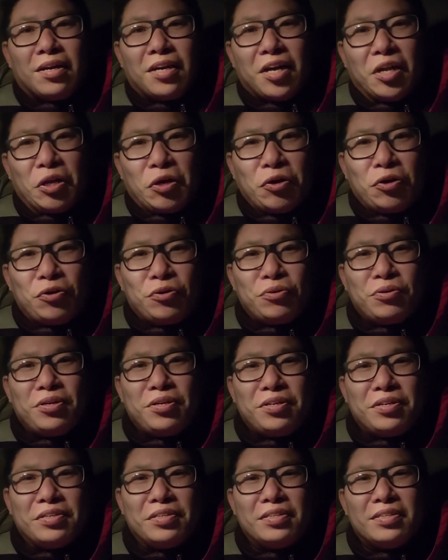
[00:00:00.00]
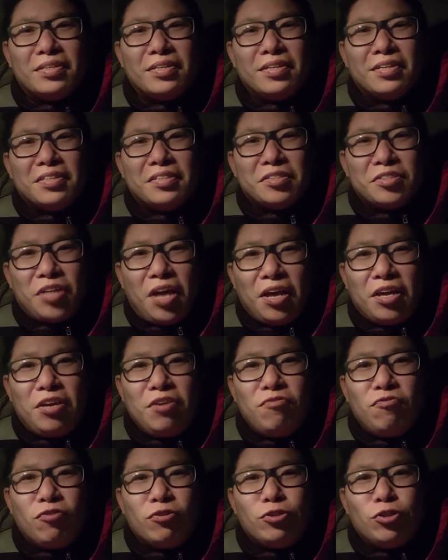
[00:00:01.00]
Hello. Thank
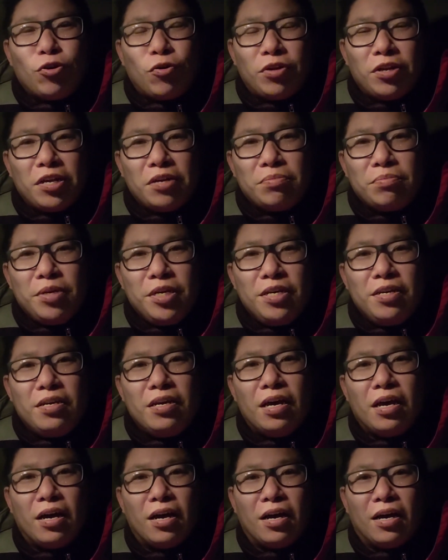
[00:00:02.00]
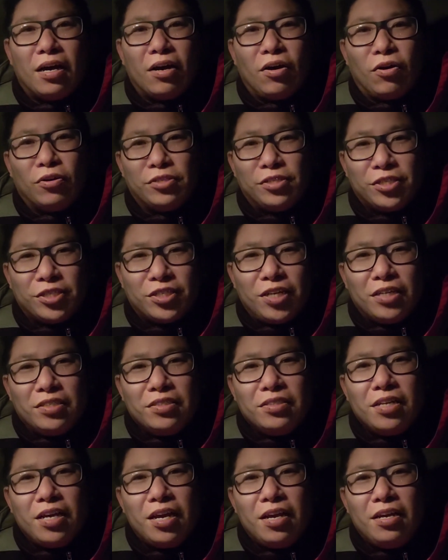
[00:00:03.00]
you for joining me uh, on
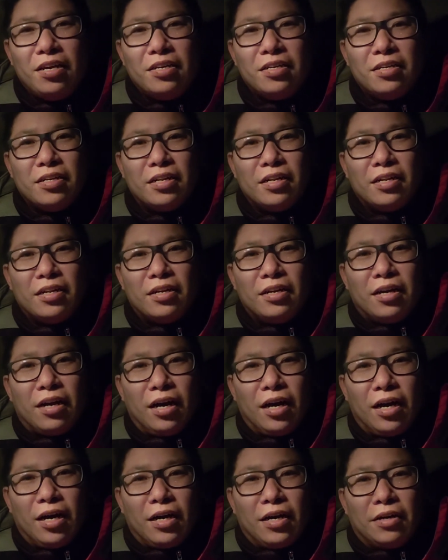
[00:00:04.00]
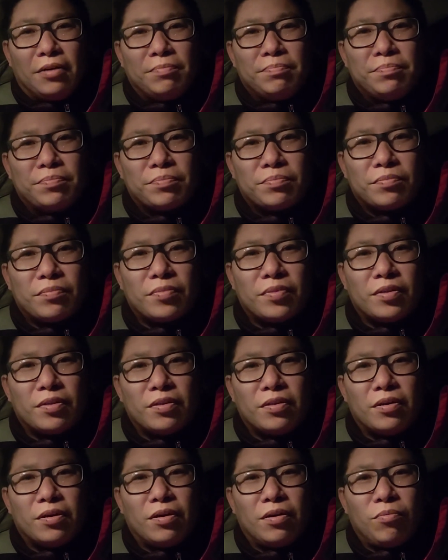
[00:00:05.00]
Sunday um,
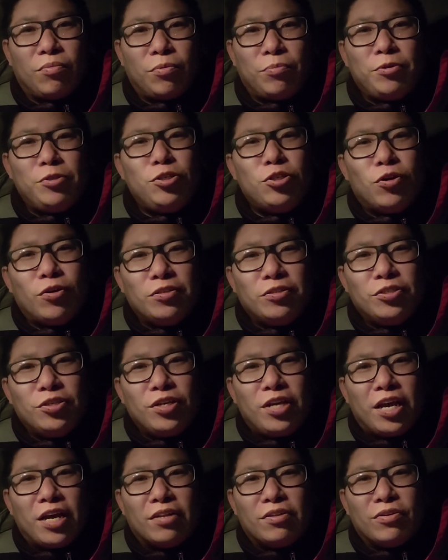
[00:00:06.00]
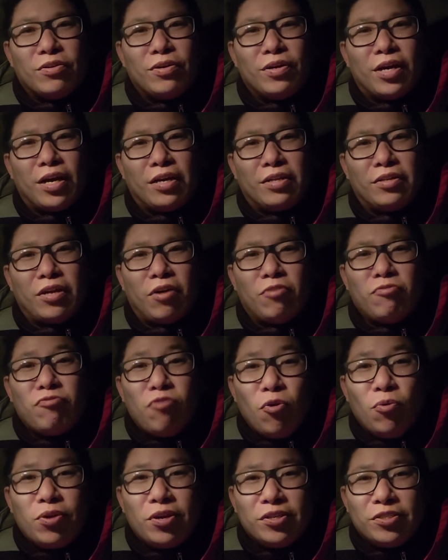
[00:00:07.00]
when we join together and our
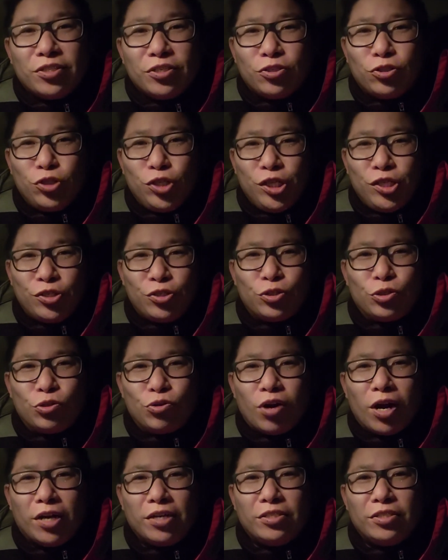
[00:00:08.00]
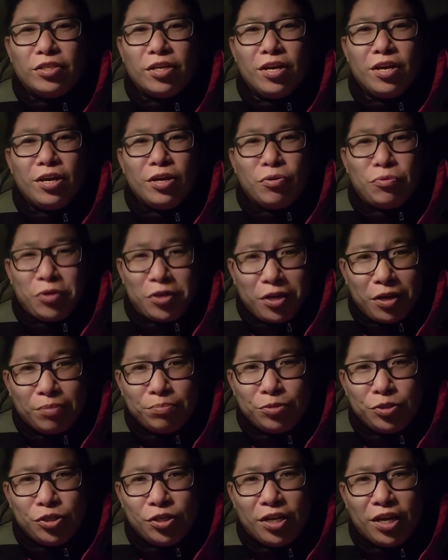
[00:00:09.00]
focus is Jesus Christ. We come
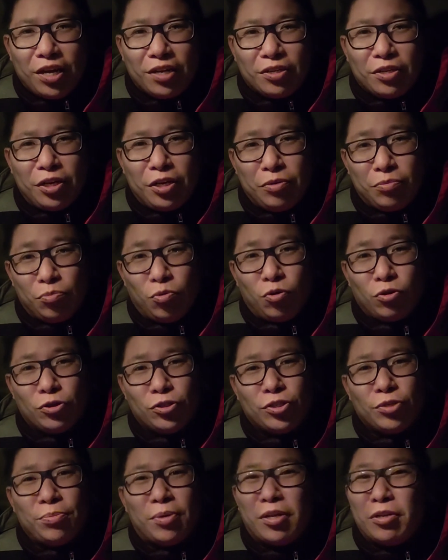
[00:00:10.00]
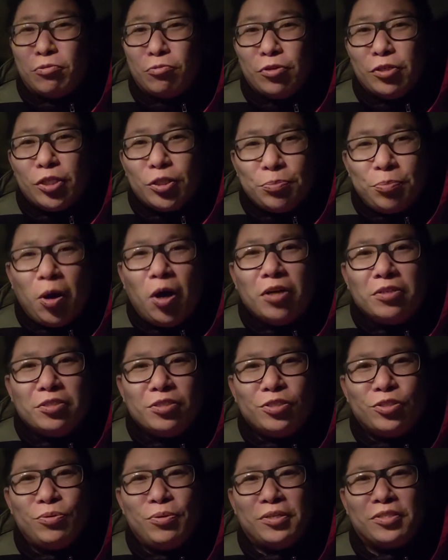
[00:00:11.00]
together in worship and in response
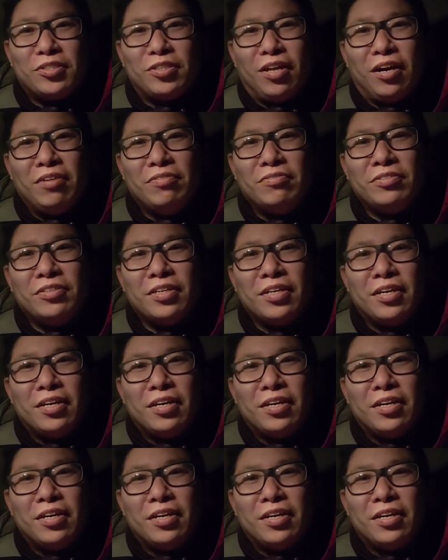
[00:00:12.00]
to his love.